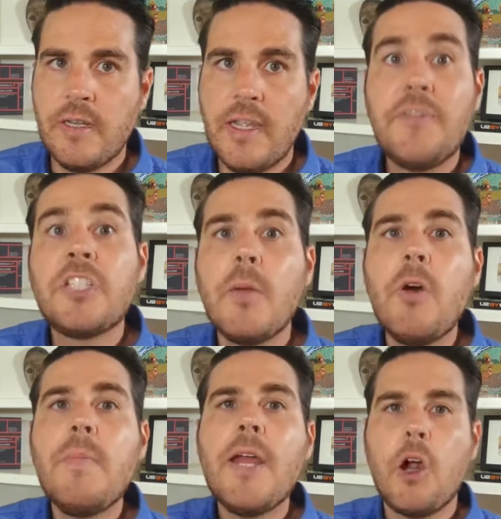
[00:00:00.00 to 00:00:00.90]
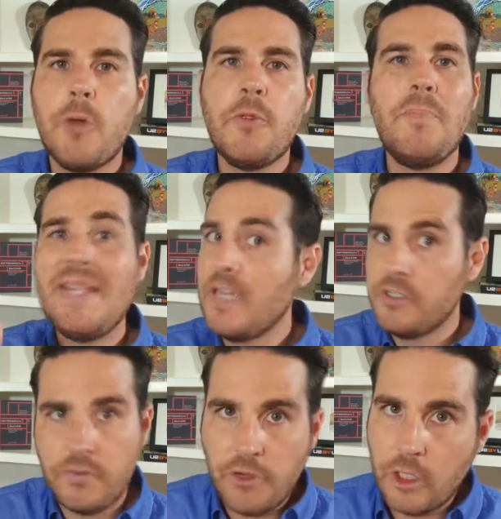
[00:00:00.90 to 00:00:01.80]
If someone may harm you
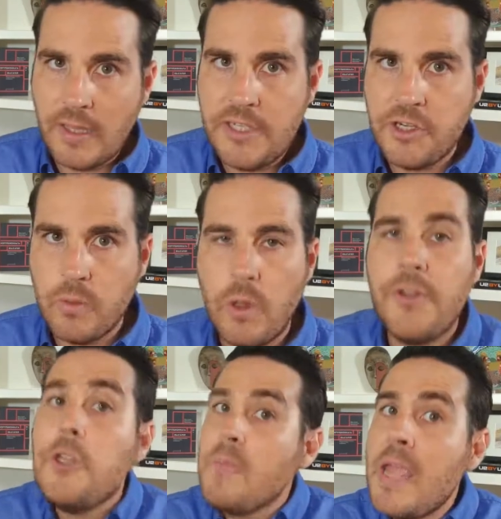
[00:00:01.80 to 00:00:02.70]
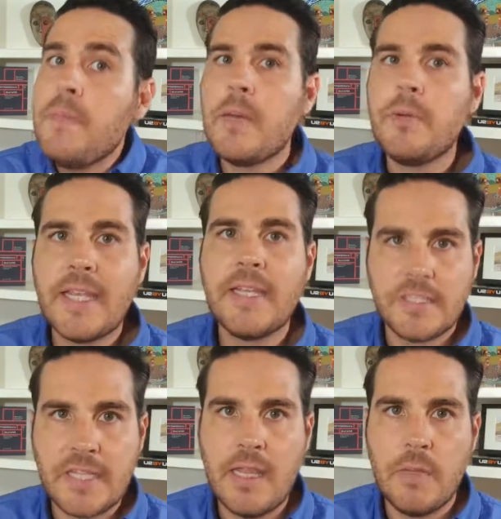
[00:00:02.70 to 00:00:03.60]
because of your religion, well then you may be able to get
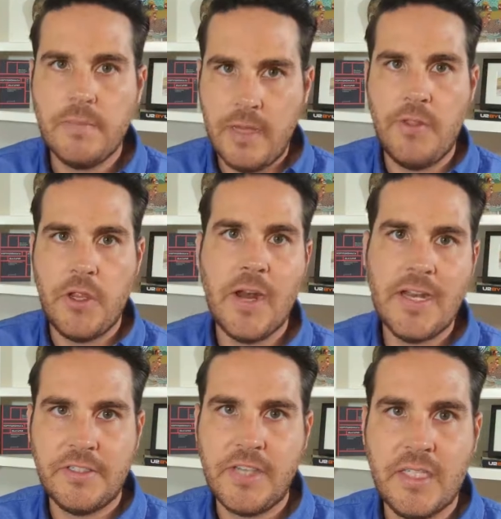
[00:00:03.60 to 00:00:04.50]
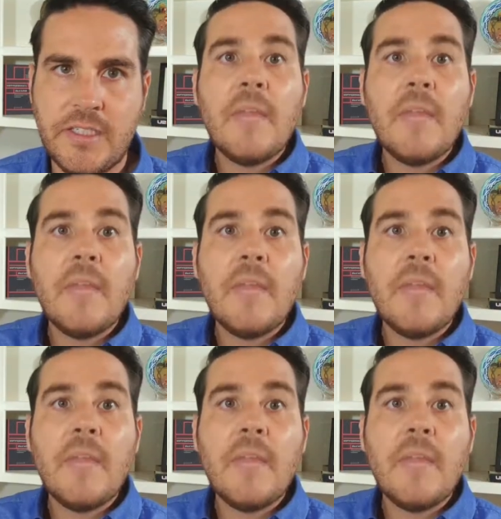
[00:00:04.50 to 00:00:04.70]
asylum in the United States.